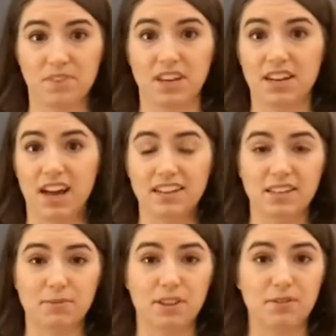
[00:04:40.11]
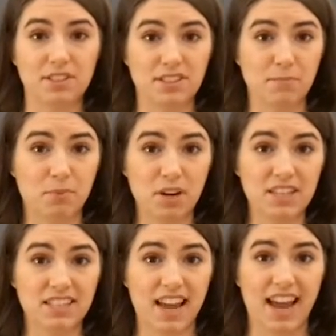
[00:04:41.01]
connecting with you at some
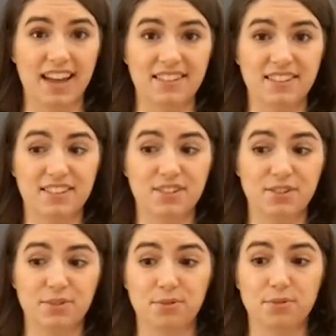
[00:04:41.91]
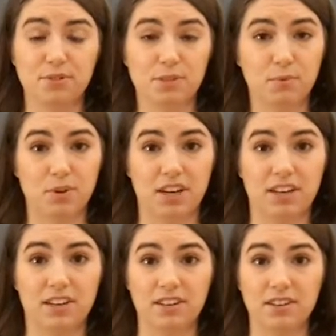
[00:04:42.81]
point and to
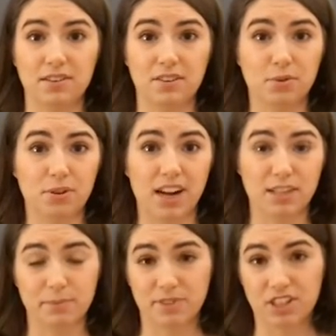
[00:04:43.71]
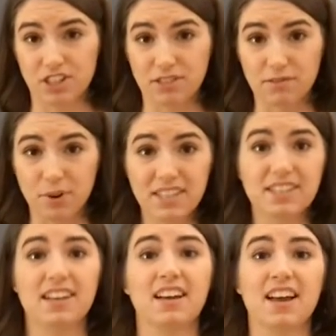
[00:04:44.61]
supporting your exploration of voice,